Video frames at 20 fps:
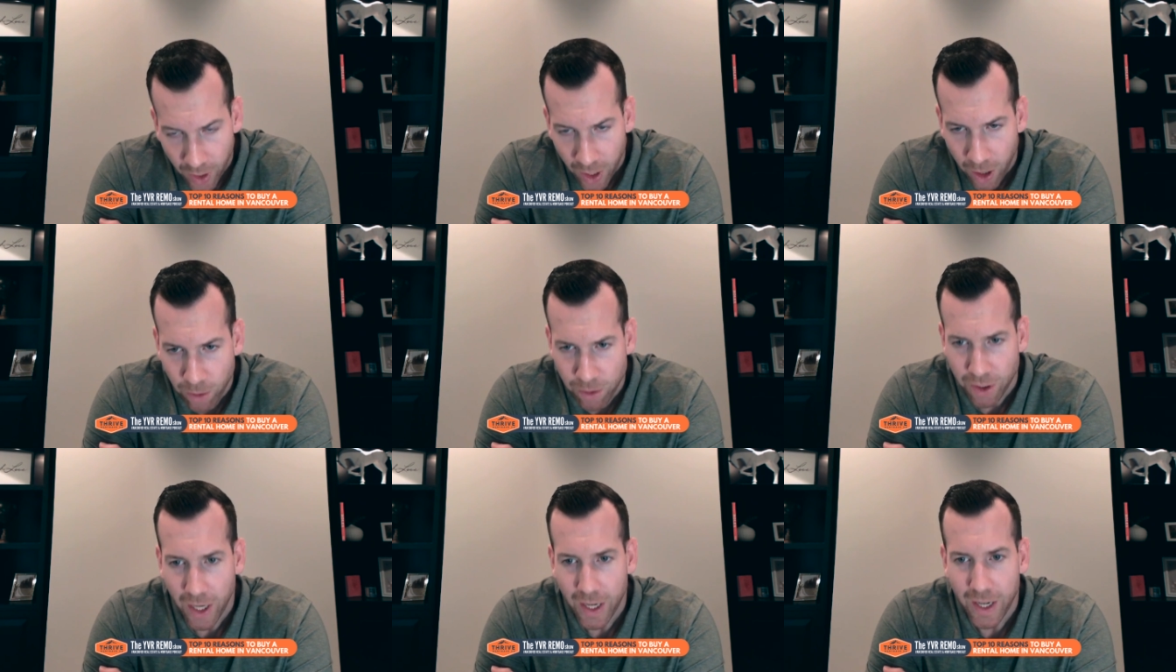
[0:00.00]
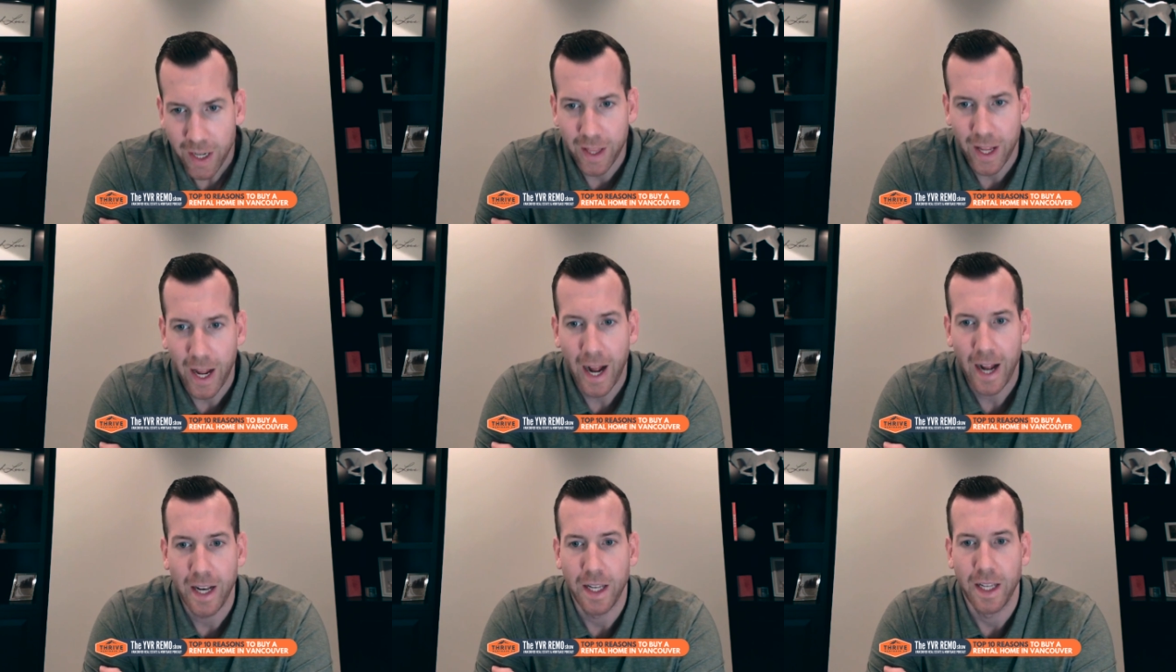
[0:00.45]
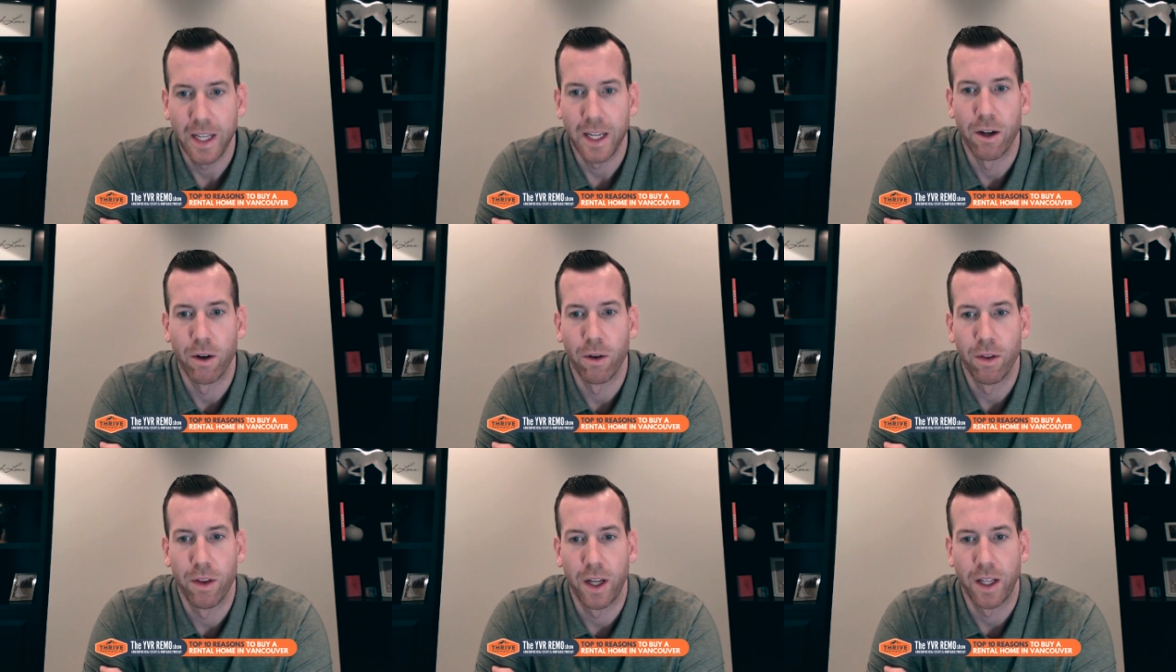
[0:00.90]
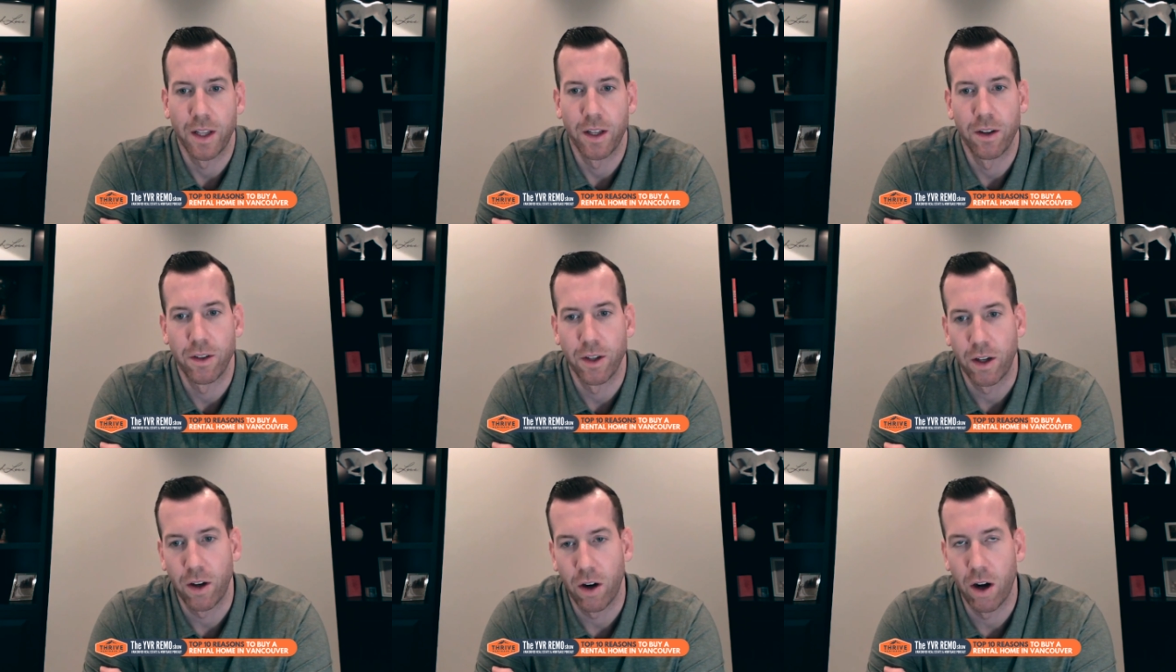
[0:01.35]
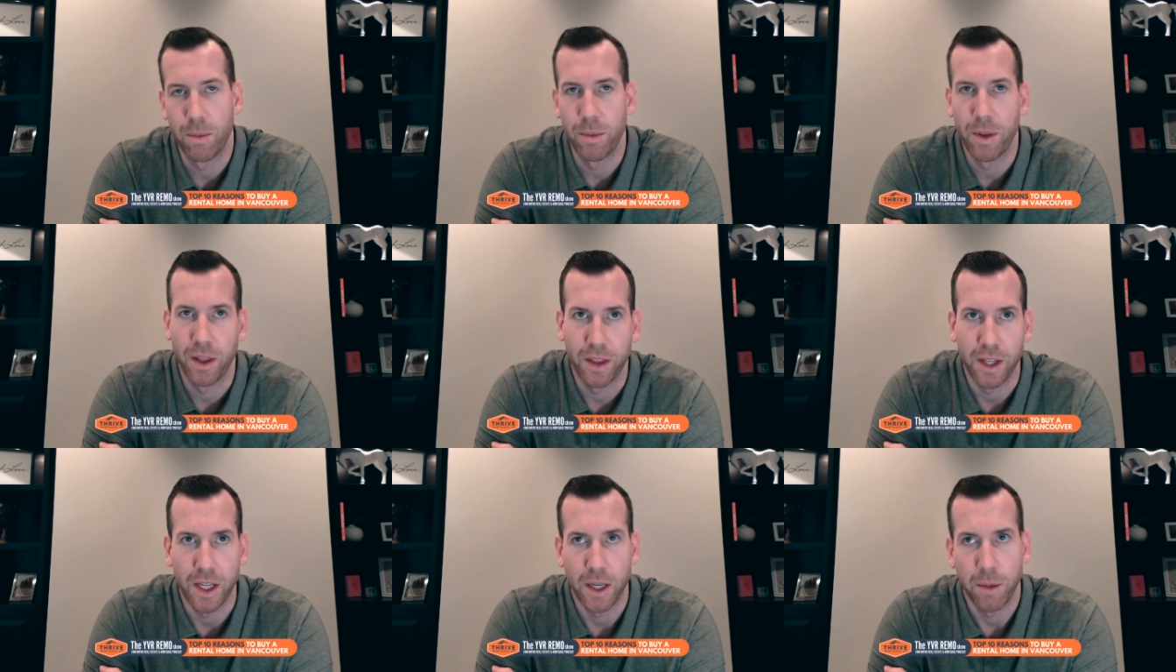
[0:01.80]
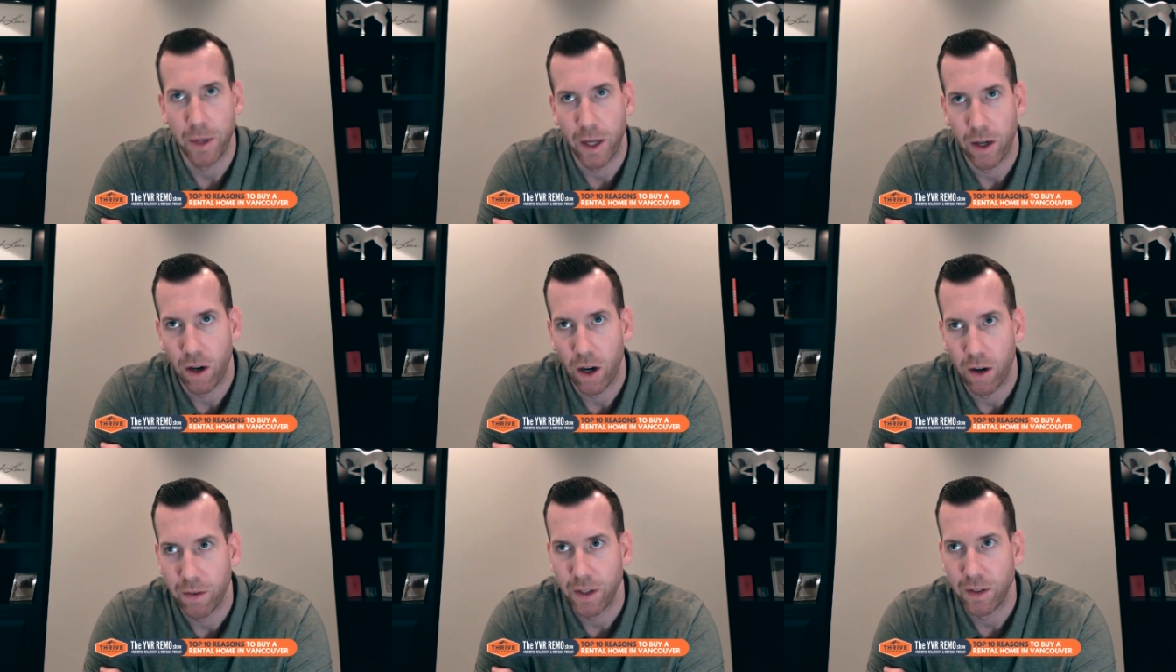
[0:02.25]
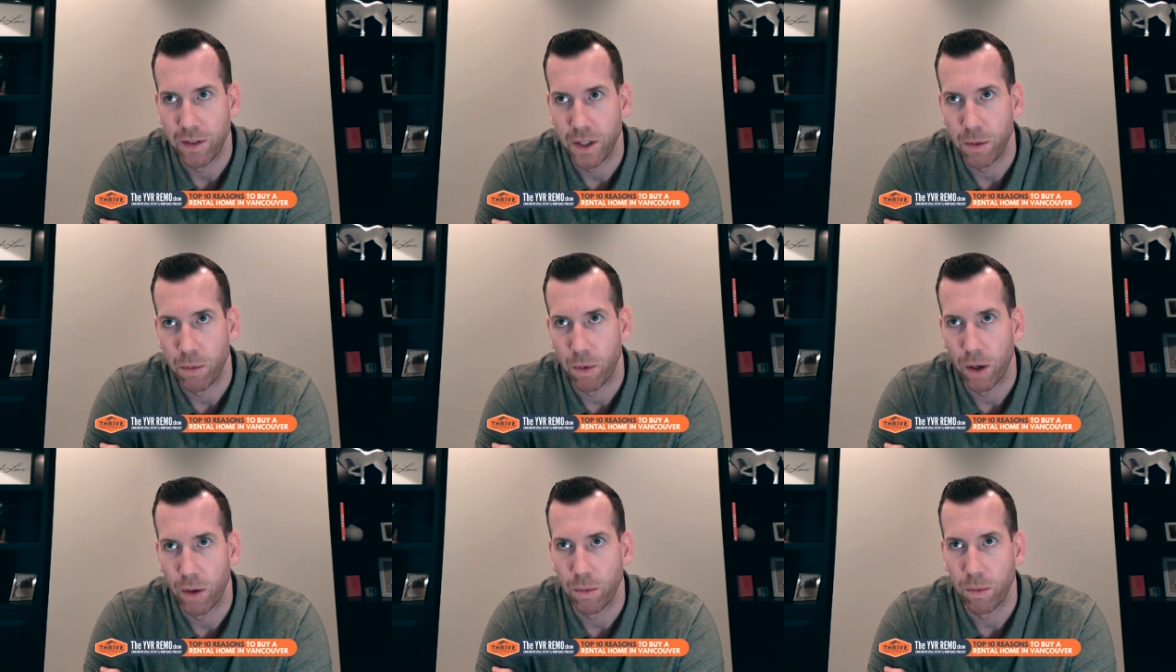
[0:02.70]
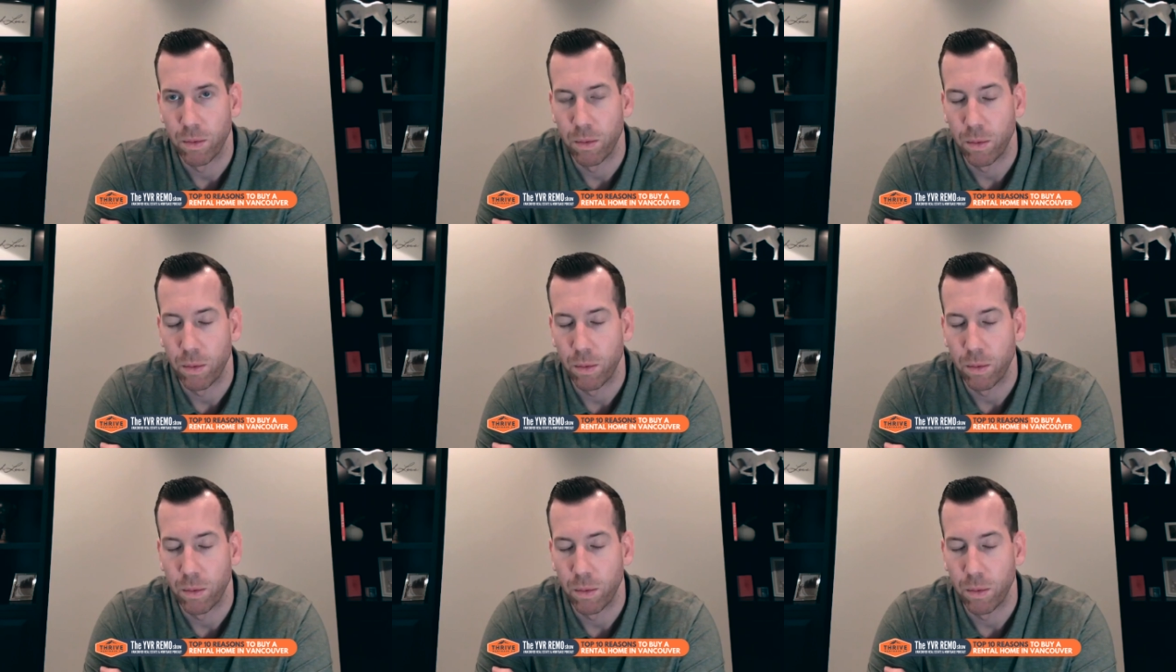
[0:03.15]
Outside of that, like there's a common theme that obviously where